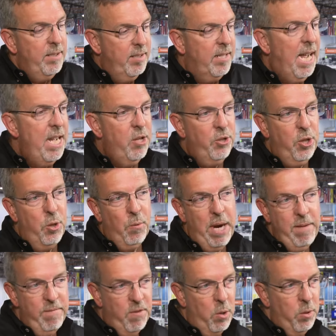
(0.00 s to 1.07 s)
style to the
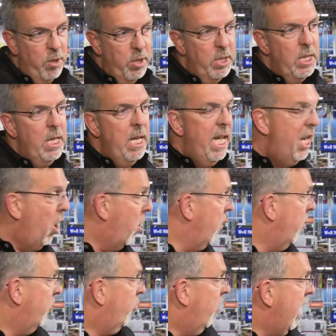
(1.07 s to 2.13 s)
right voter, and all
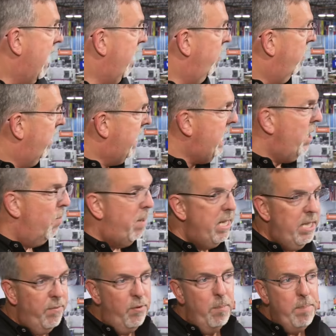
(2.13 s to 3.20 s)
those are handled here by
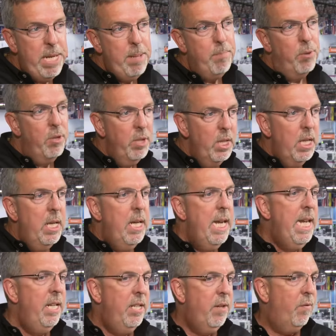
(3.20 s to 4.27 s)
different people
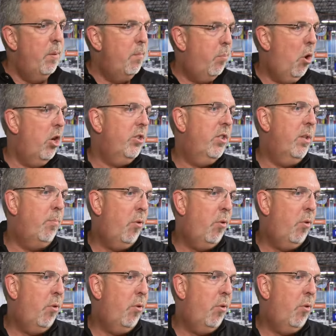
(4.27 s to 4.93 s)
and different parts of the